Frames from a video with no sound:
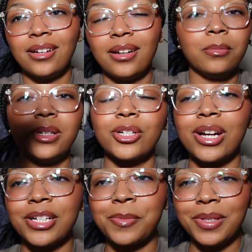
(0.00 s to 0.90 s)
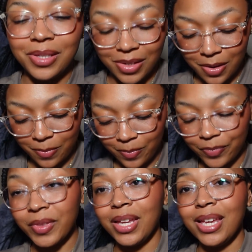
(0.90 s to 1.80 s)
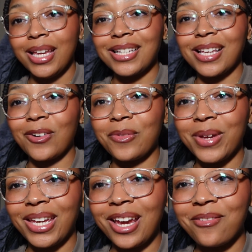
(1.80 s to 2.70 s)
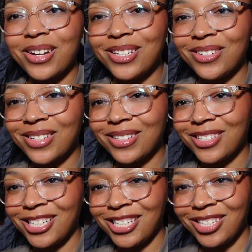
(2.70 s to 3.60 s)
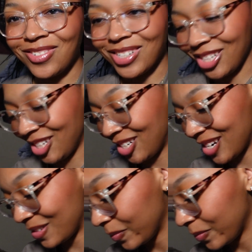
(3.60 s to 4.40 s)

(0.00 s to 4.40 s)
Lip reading: I'm gonna try to speed this up because I don't want my camera to do no shit.